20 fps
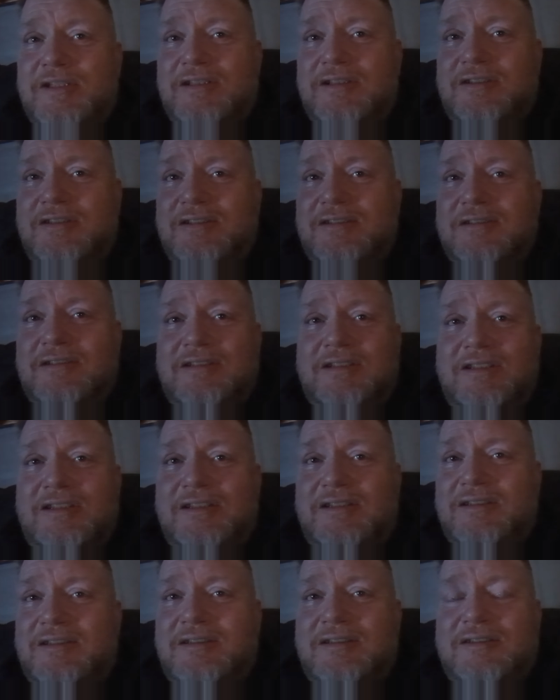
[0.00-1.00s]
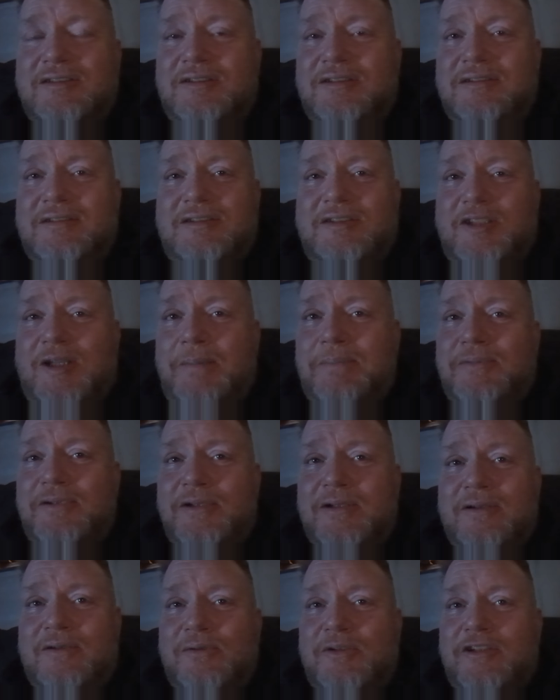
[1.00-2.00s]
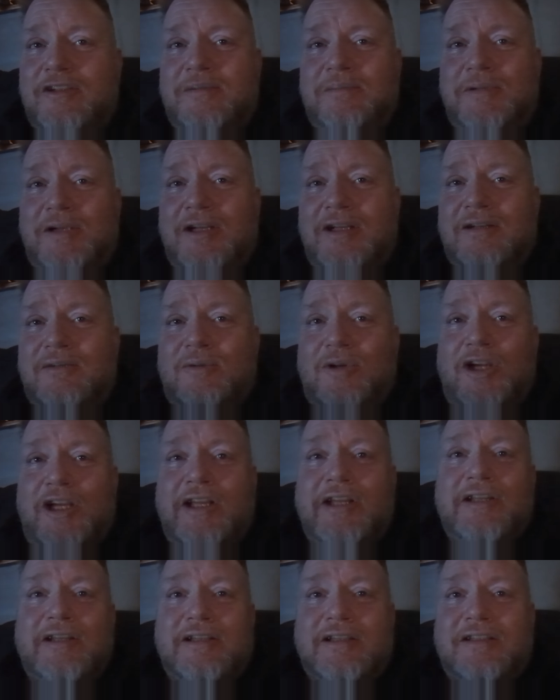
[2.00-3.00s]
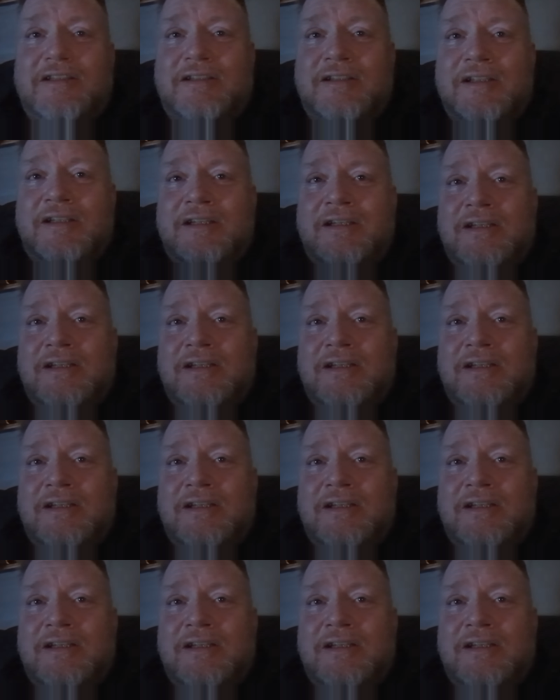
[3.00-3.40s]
It's uh, it's it's up there with my writing and